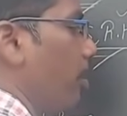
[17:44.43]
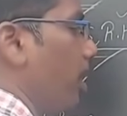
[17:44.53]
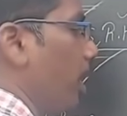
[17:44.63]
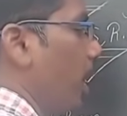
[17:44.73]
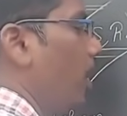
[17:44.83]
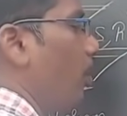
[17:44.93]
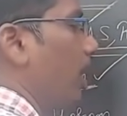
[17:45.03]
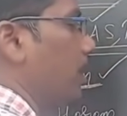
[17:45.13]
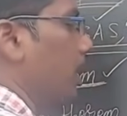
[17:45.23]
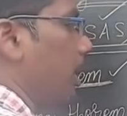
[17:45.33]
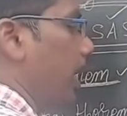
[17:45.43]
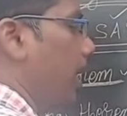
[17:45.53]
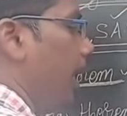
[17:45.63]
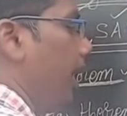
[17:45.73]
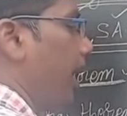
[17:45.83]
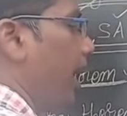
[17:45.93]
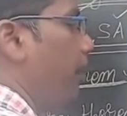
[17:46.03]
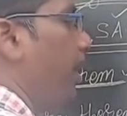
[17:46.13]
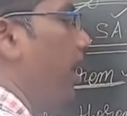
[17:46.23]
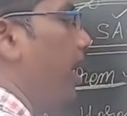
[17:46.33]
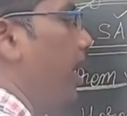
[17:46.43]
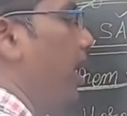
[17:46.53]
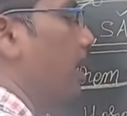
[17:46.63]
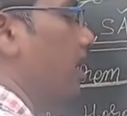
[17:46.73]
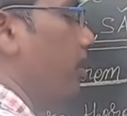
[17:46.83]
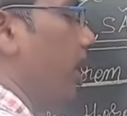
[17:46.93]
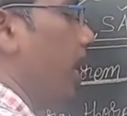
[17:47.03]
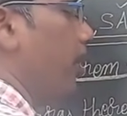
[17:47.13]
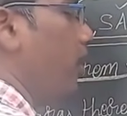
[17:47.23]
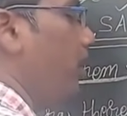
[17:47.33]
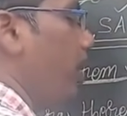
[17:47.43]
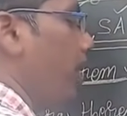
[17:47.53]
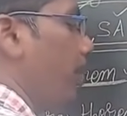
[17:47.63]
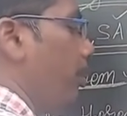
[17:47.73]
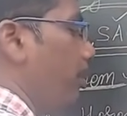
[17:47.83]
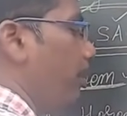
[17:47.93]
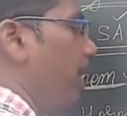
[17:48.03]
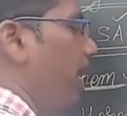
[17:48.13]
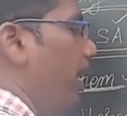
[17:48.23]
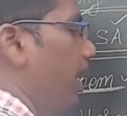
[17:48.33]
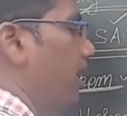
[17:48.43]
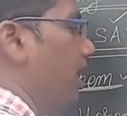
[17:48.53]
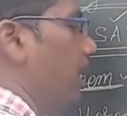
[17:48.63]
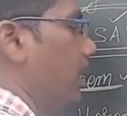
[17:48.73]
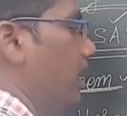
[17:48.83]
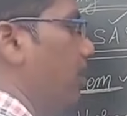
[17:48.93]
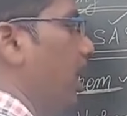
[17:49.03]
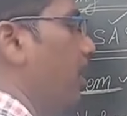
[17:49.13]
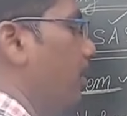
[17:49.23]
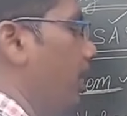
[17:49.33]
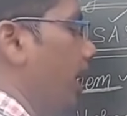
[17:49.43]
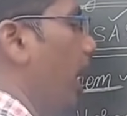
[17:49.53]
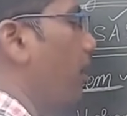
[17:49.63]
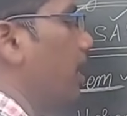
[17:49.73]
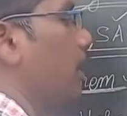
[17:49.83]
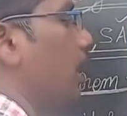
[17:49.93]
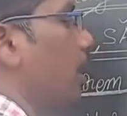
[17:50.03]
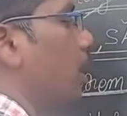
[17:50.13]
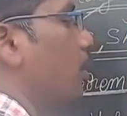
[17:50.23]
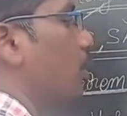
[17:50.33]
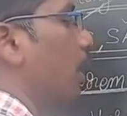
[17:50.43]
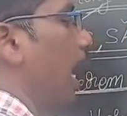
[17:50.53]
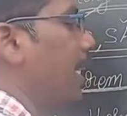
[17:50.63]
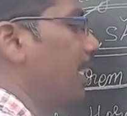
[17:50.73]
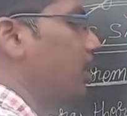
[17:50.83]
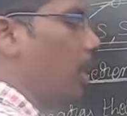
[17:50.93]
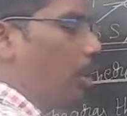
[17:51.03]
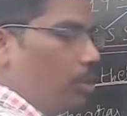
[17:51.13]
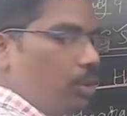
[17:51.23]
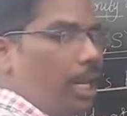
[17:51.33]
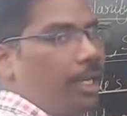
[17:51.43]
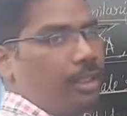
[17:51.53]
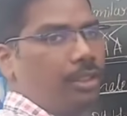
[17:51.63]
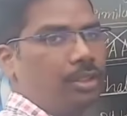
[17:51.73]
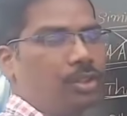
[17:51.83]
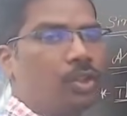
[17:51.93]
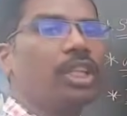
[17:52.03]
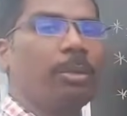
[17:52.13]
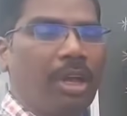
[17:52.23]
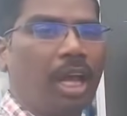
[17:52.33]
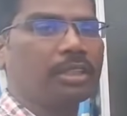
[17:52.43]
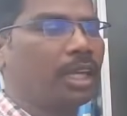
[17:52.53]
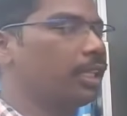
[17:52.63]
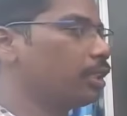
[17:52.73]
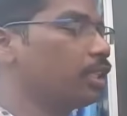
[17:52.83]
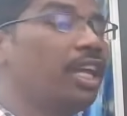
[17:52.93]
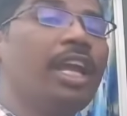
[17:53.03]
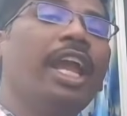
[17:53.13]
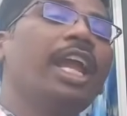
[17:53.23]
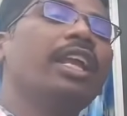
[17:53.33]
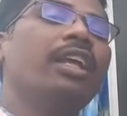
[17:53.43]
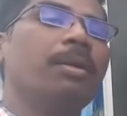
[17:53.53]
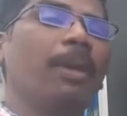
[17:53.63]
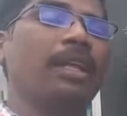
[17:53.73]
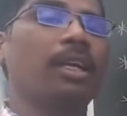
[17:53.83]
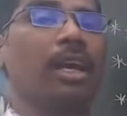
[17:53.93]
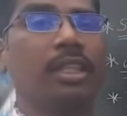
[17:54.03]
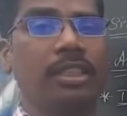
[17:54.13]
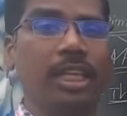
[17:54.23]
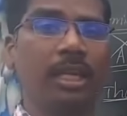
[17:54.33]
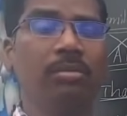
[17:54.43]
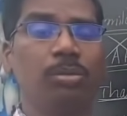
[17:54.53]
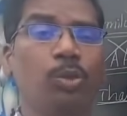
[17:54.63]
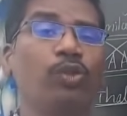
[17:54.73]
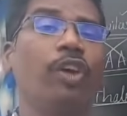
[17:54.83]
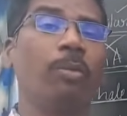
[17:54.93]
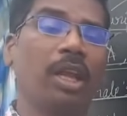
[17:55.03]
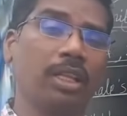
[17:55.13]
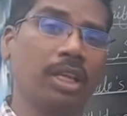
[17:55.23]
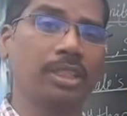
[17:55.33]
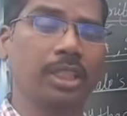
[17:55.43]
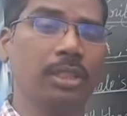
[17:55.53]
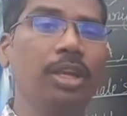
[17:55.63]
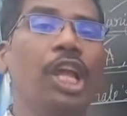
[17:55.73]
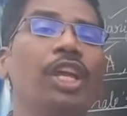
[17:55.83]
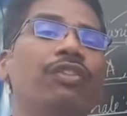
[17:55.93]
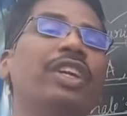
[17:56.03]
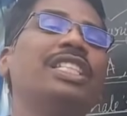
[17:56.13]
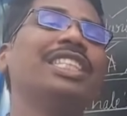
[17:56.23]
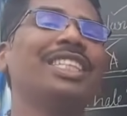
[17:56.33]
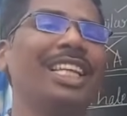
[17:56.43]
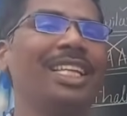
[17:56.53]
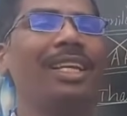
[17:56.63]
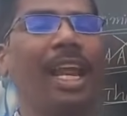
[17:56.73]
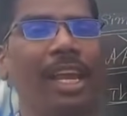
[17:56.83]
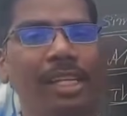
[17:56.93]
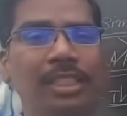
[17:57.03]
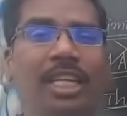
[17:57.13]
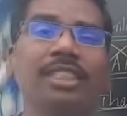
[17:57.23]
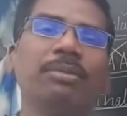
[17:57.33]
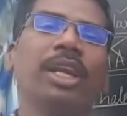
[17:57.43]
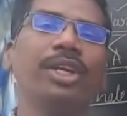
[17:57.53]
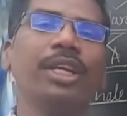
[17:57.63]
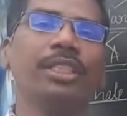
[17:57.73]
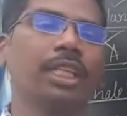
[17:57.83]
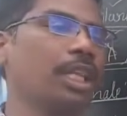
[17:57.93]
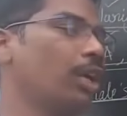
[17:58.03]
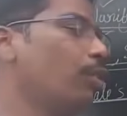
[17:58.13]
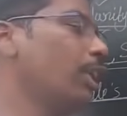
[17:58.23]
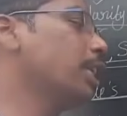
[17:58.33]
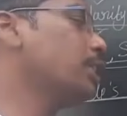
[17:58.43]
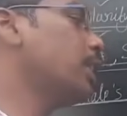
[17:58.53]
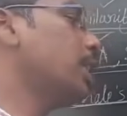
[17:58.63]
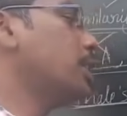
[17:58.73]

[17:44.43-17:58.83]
perpendicular. Now we can say that ABD is similar to BDC is similar to ABC. So like this we have to write. So they may ask like this. In a Pythagoras theorem, proof of Pythagoras theorem, which three triangles are similar to each other? We can say